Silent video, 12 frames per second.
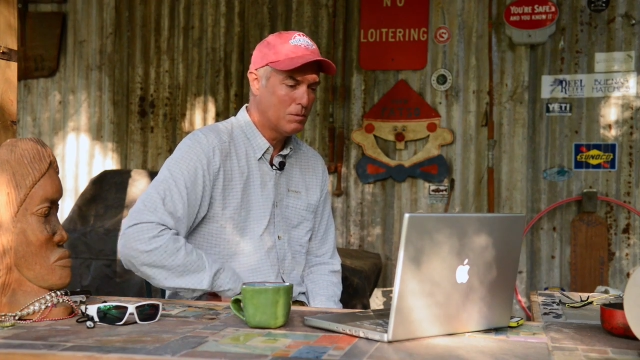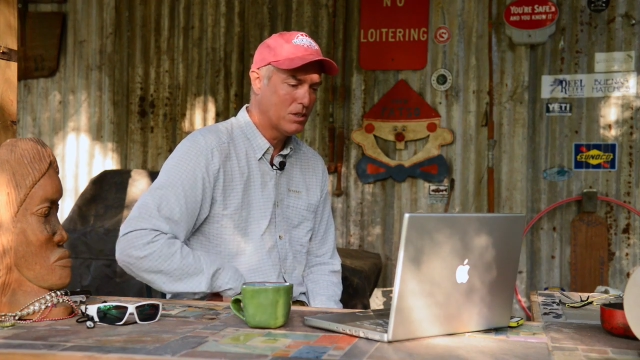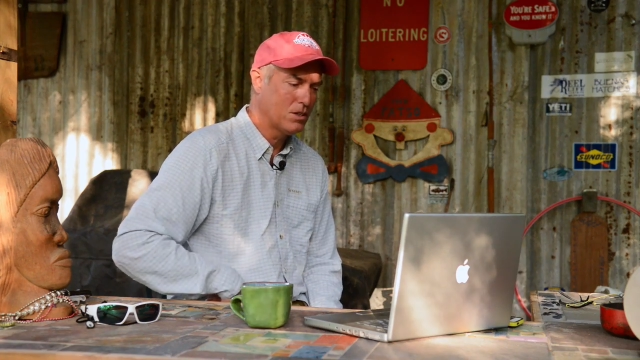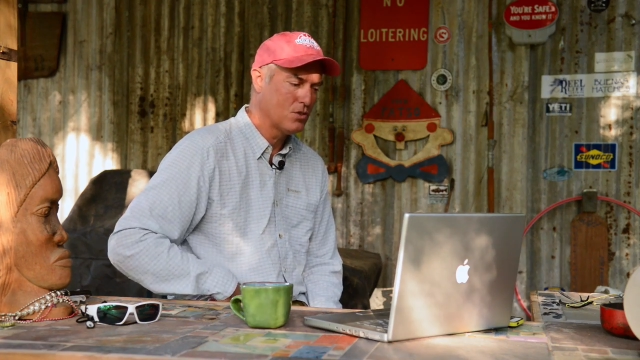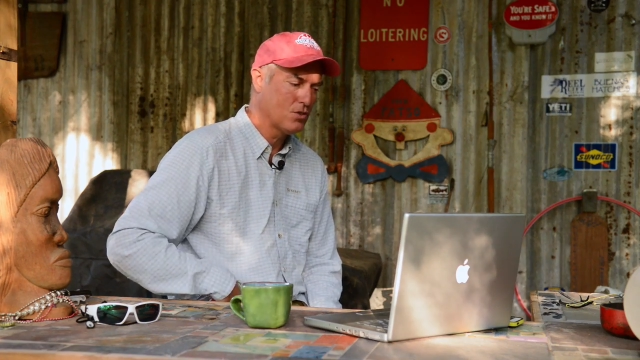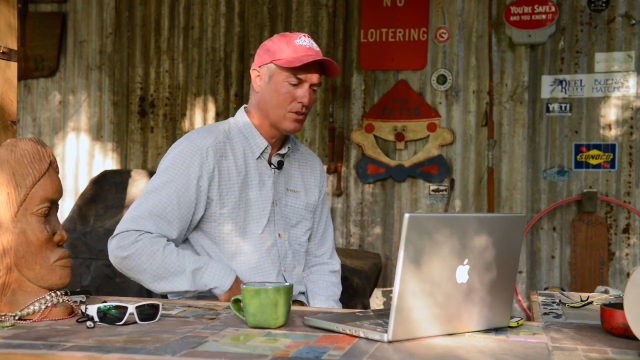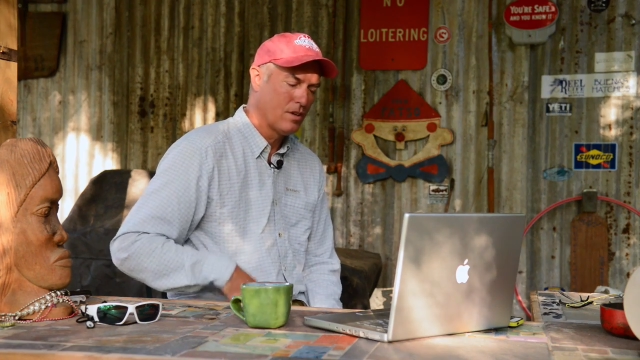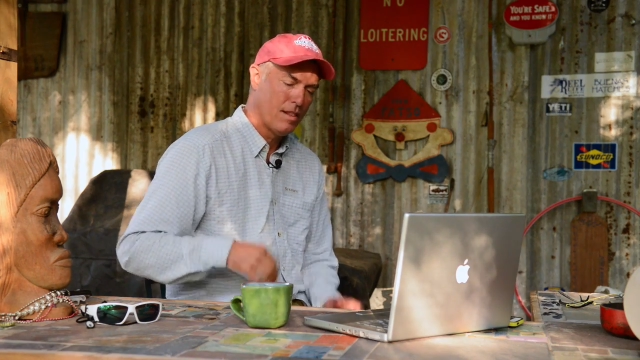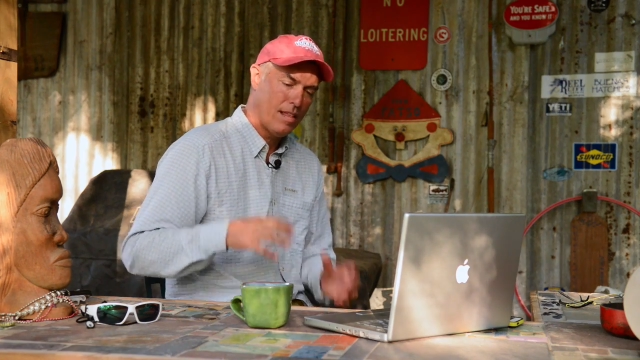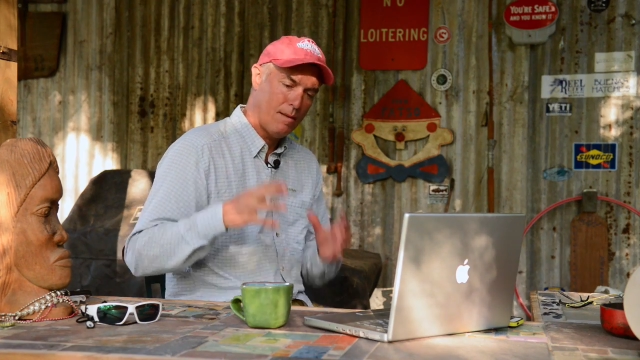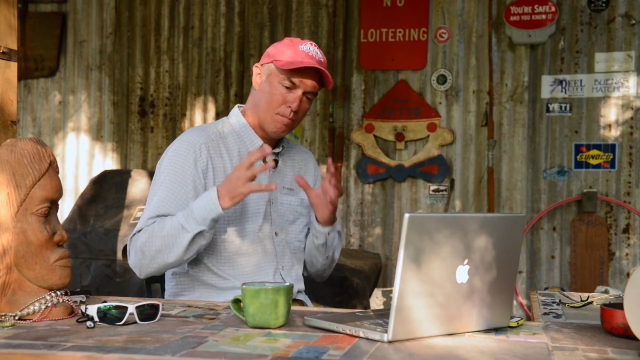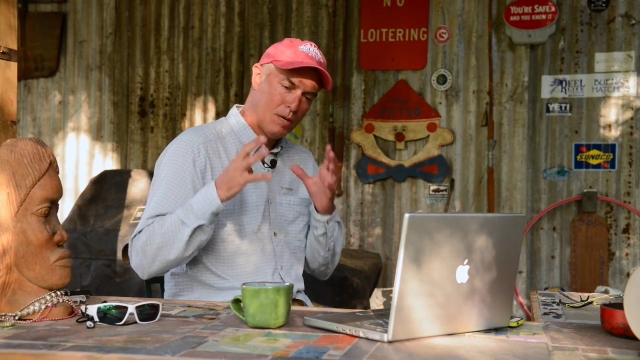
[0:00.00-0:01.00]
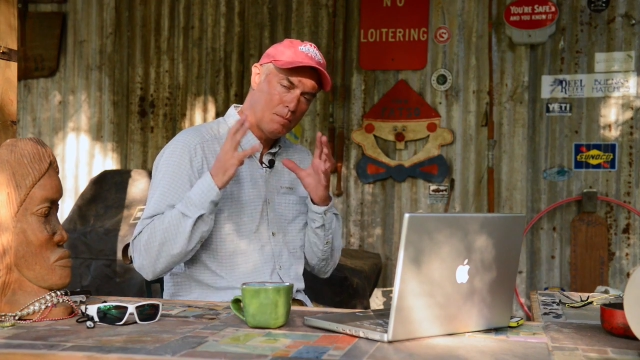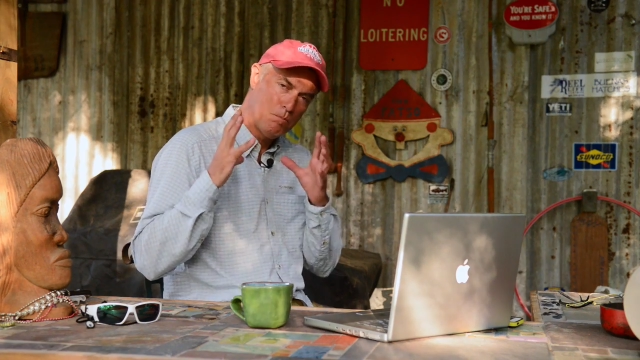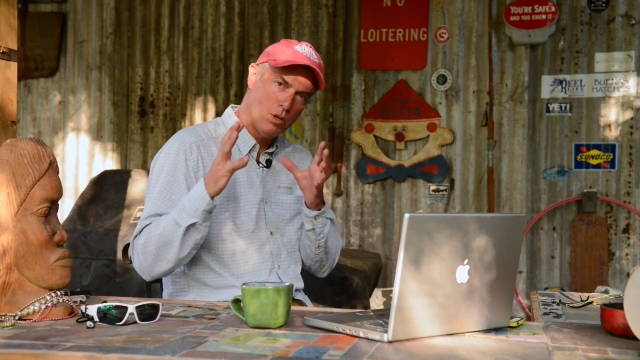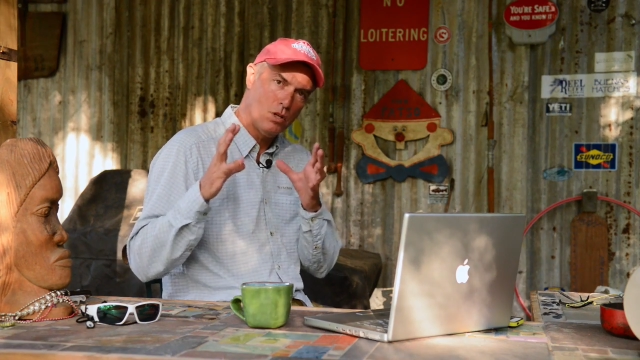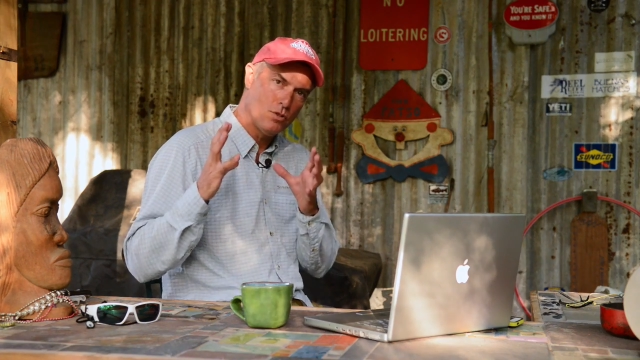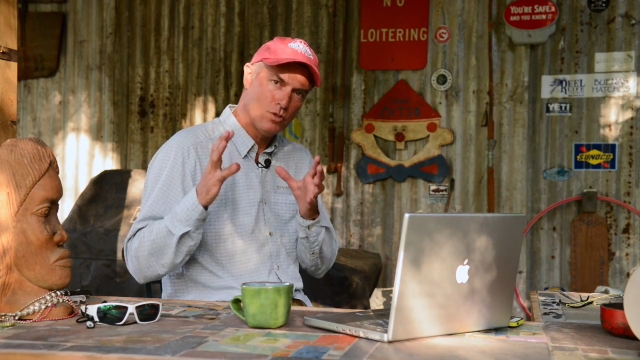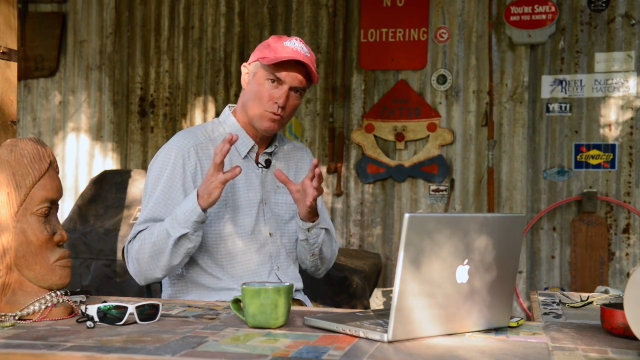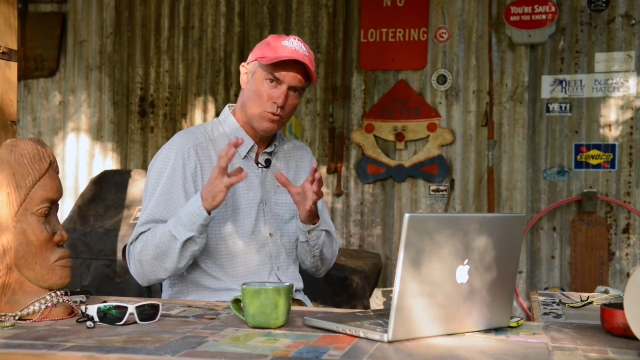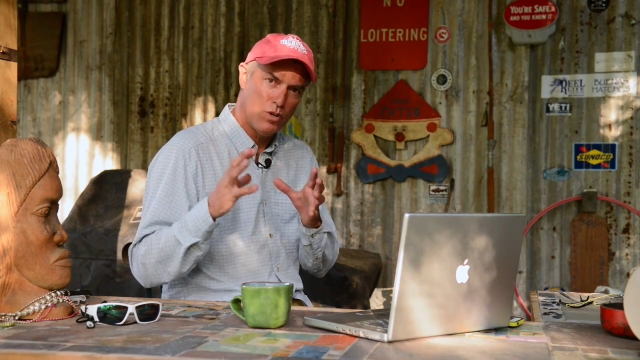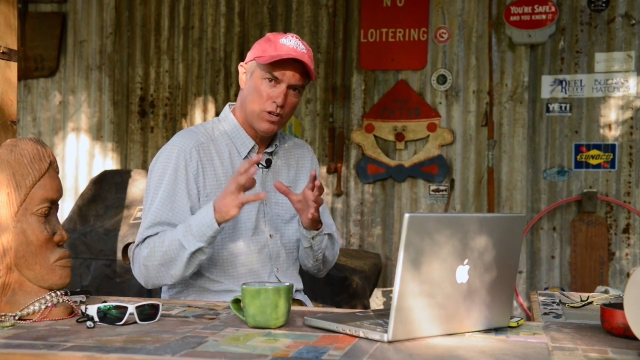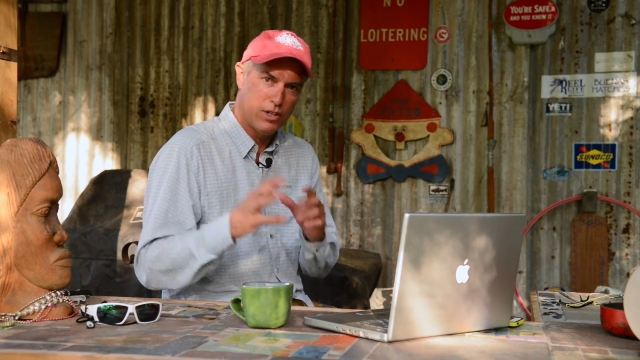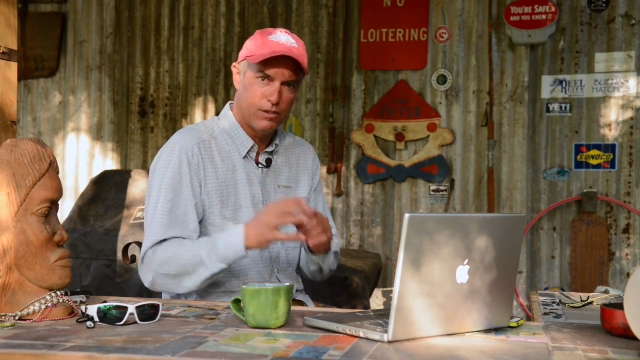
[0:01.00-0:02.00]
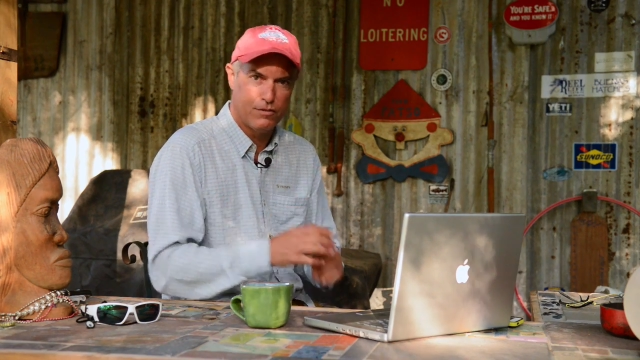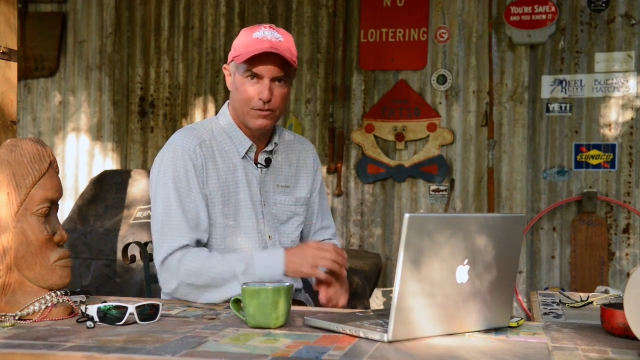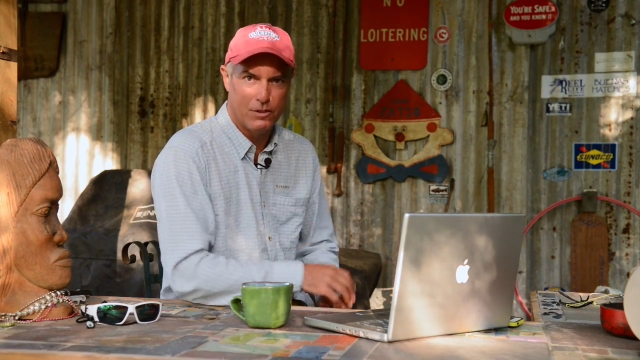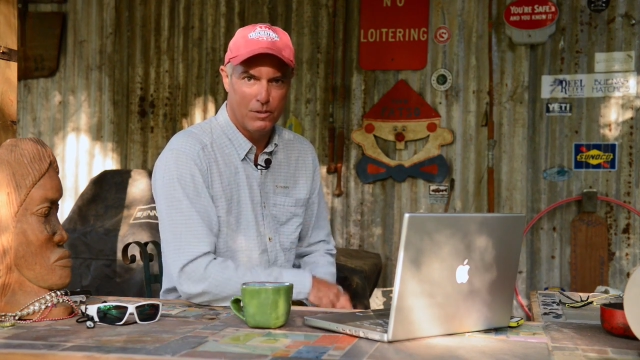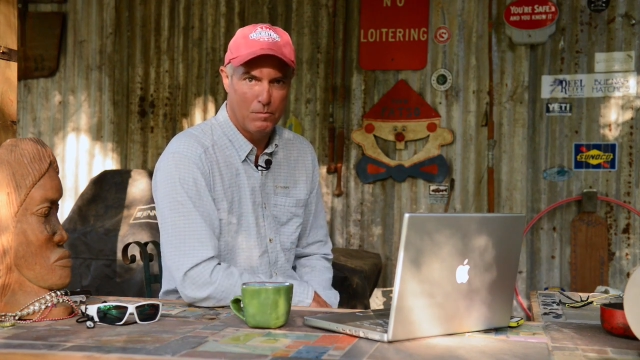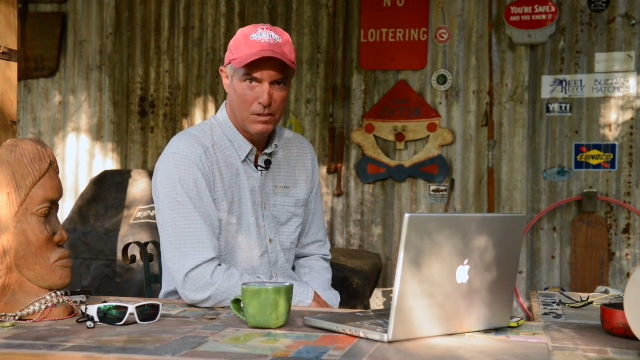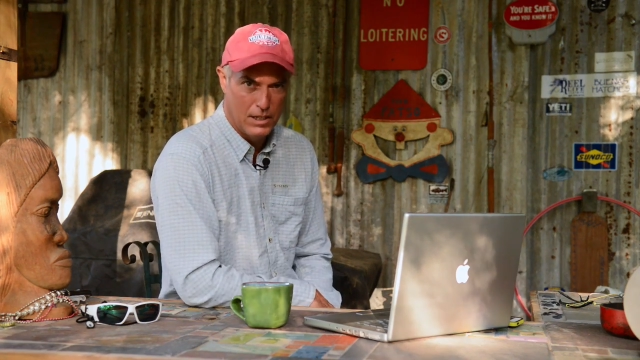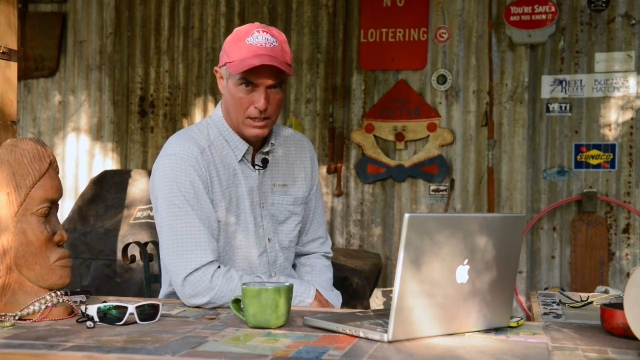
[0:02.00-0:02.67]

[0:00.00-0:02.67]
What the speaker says: because that big bulge of water from